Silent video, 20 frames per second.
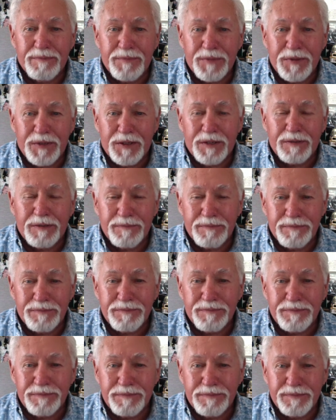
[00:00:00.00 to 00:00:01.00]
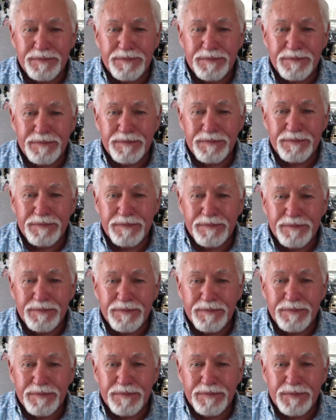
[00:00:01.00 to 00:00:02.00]

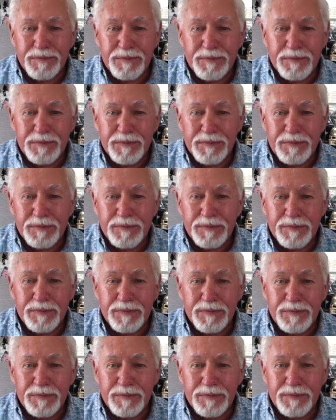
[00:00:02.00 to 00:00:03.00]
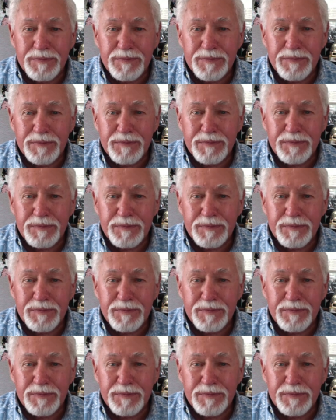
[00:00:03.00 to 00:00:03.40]
No words are spoken by the person on screen.